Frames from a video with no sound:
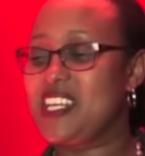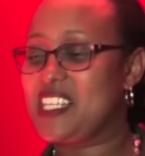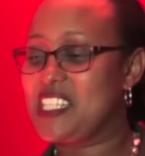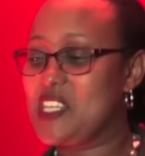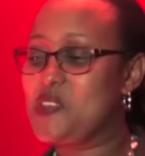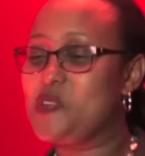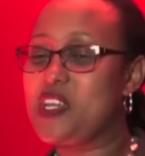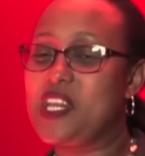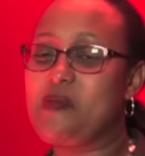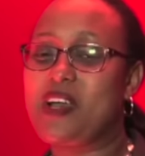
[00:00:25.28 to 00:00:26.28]

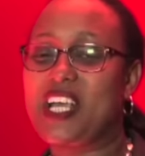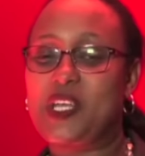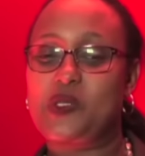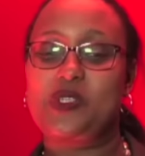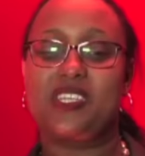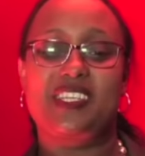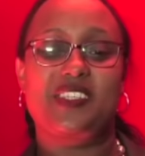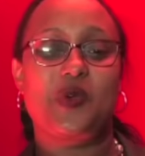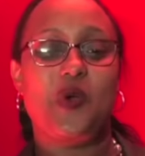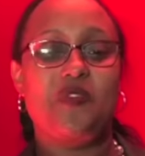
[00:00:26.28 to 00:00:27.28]
successful in a market which
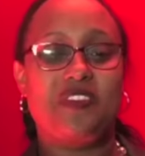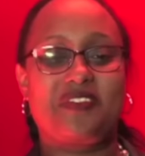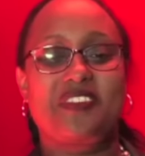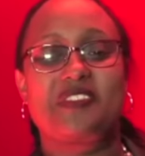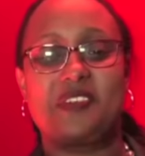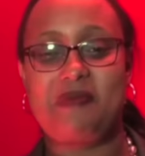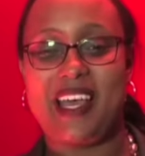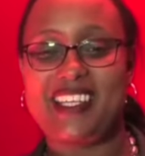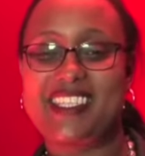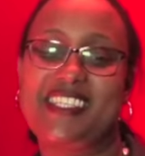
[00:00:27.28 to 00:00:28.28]
has over fifty
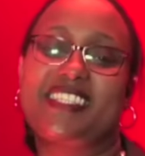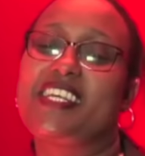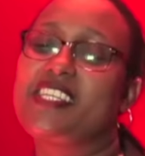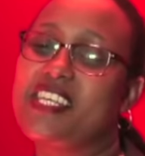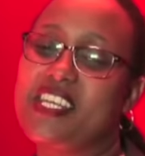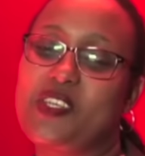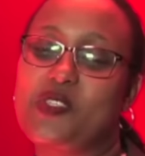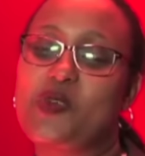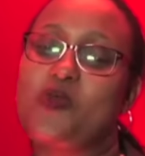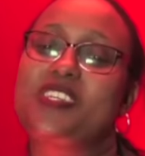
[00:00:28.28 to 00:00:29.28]
banks in Tanzania.
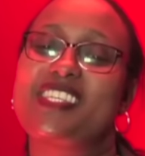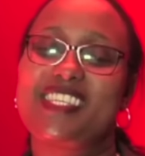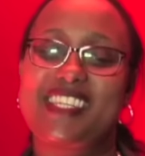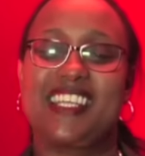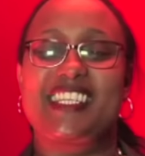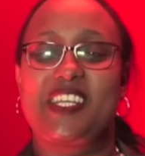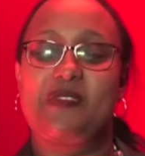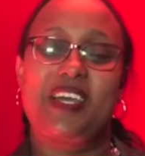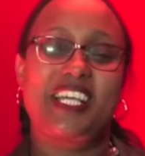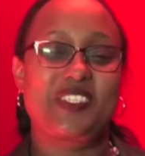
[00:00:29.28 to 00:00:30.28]
So we see that
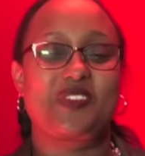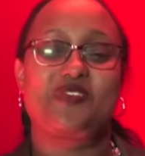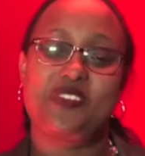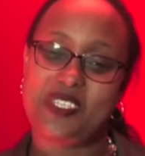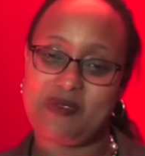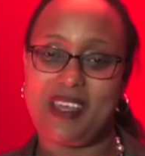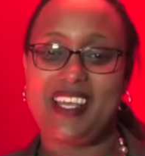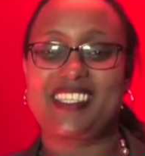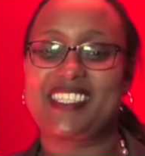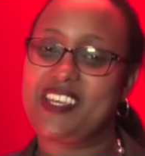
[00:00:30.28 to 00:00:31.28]
in a market of forty
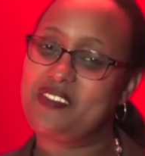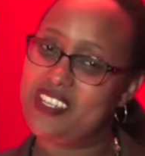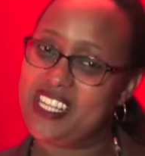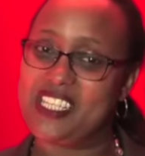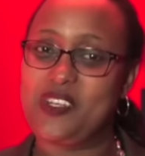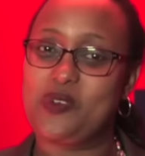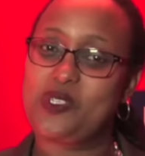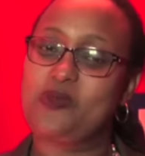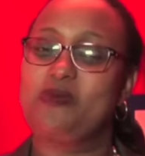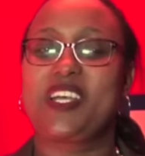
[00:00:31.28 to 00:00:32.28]
banks, definitely
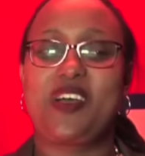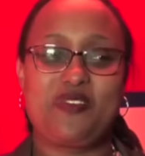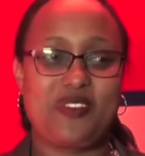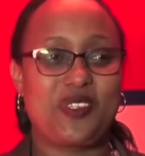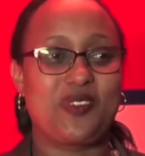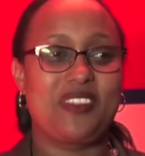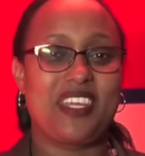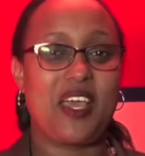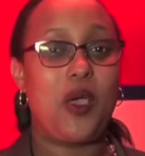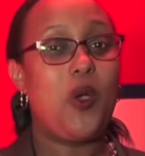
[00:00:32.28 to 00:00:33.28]
we should make our fortune
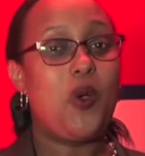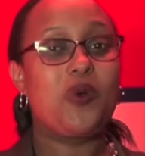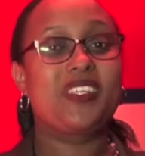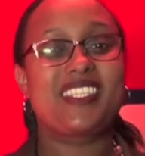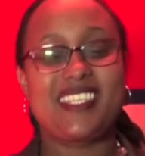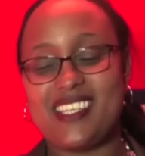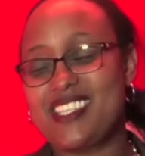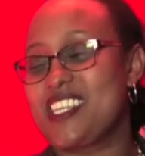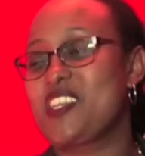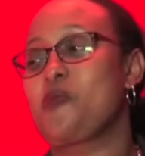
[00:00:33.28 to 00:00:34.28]
there. We
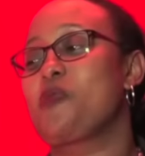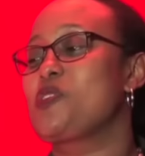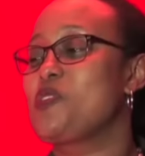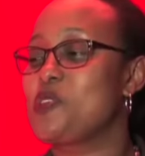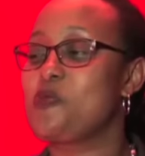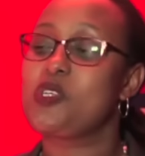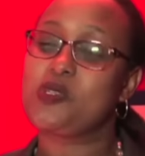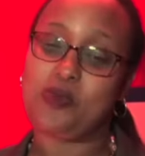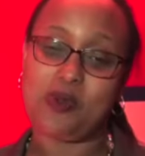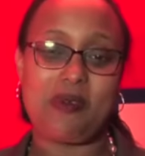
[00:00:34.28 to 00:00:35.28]
still see the opportunity
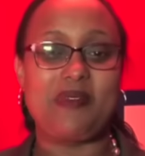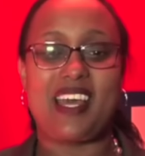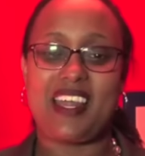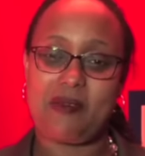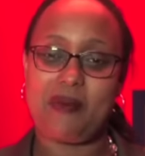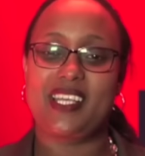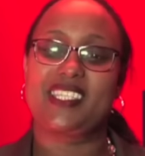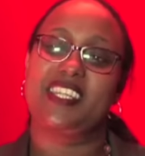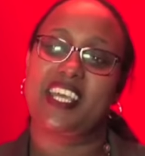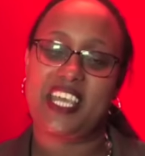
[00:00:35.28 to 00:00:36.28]
which probably other
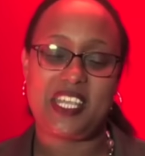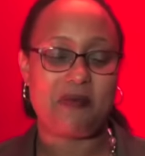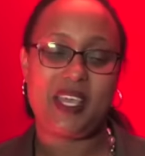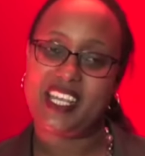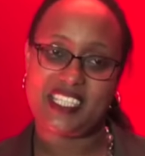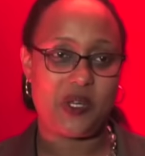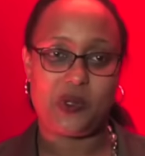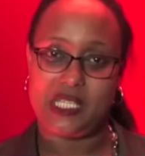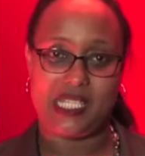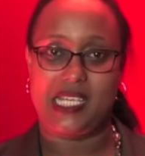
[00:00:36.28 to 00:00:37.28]
banks in the Kenyan market are
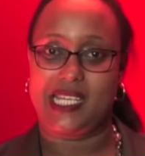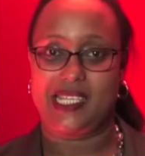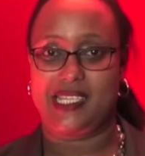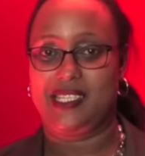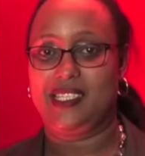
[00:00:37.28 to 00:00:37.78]
not seeing it.